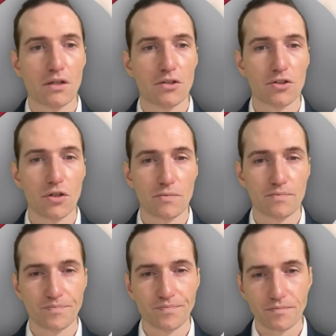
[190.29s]

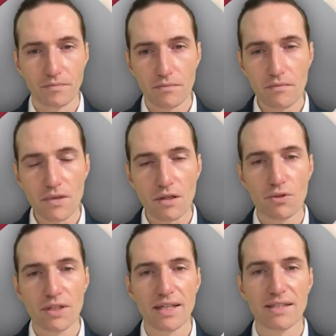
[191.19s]
So
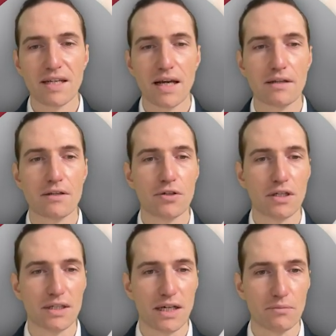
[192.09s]
with that said, you
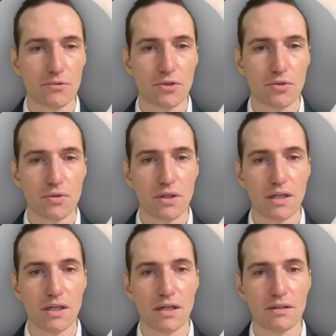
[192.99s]
can come to
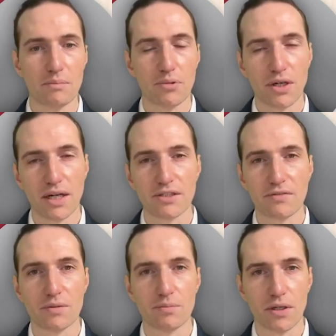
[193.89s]
the price
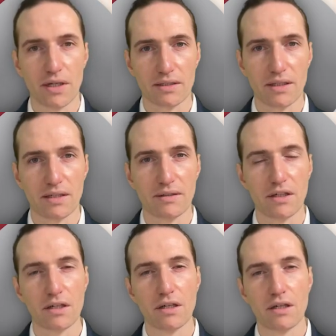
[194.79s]
of your product. And
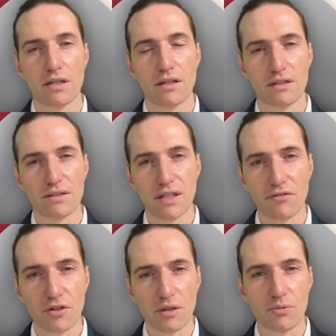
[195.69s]
there are
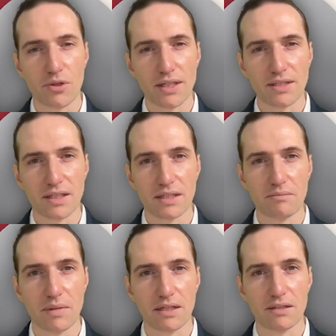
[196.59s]
several
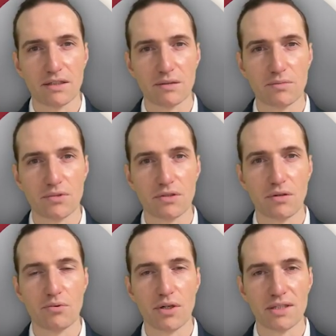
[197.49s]
pricing mechanisms
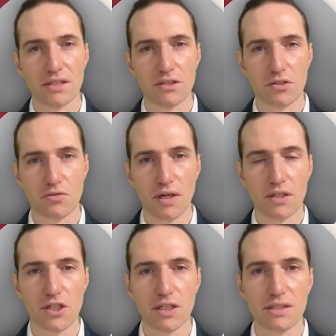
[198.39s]
or pricing
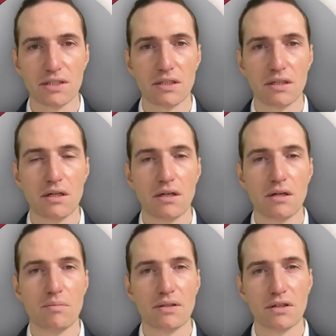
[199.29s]
strategies,
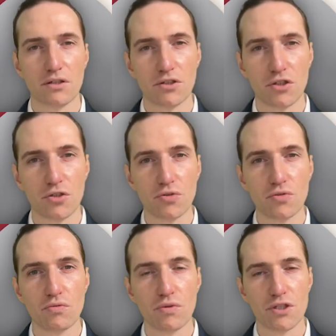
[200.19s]
but there are
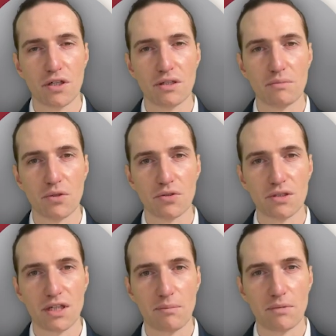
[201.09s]
two which are the
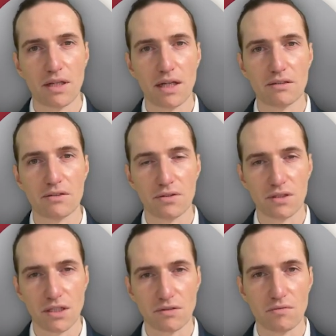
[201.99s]
most common and
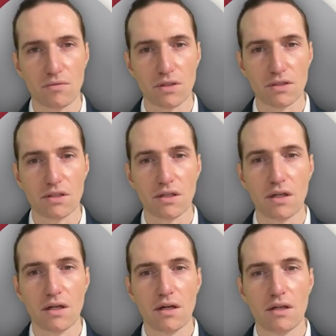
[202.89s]
successful ones.
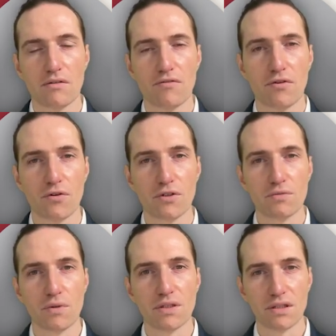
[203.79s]
The
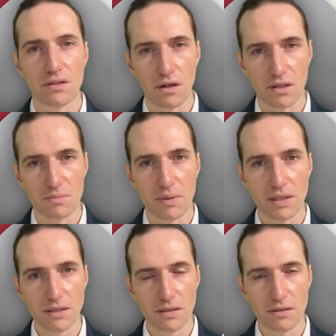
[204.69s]
first one is the
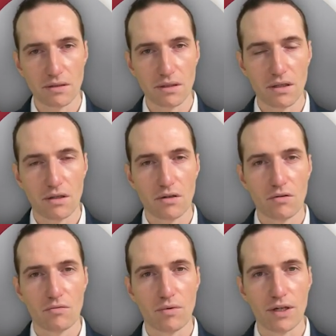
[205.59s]
cost-based,
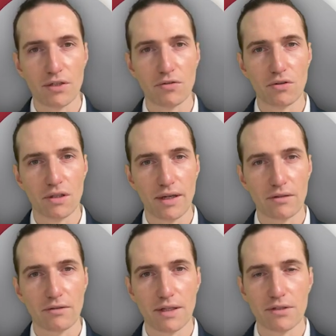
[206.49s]
where you
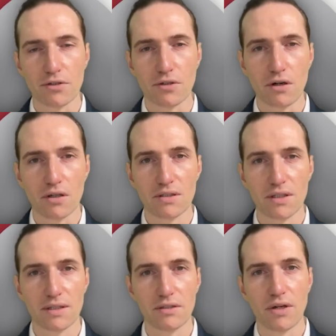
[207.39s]
calculate your
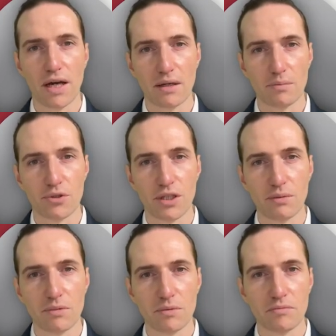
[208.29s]
cost and then you add a
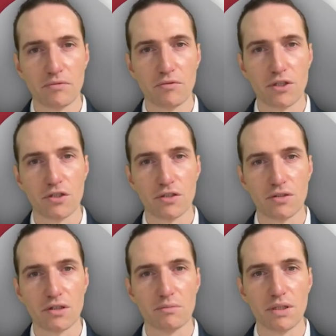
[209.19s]
premium, which is
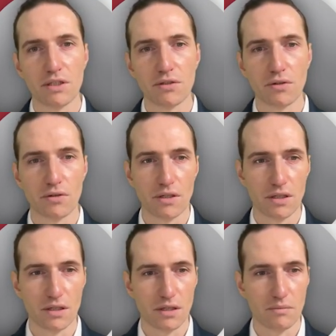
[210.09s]
going to be your,
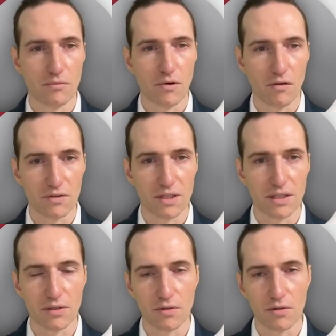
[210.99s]
obviously
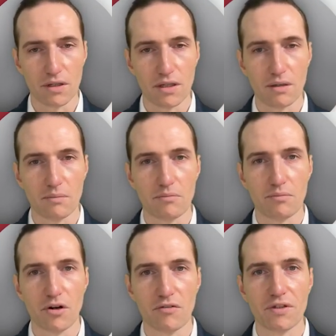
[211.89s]
your
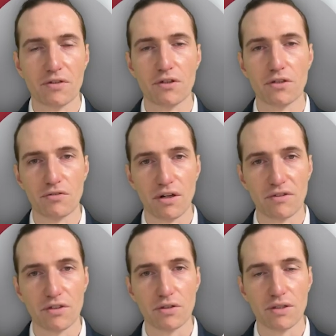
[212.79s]
profit or your
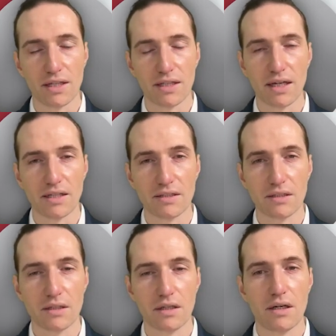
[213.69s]
revenue in that case.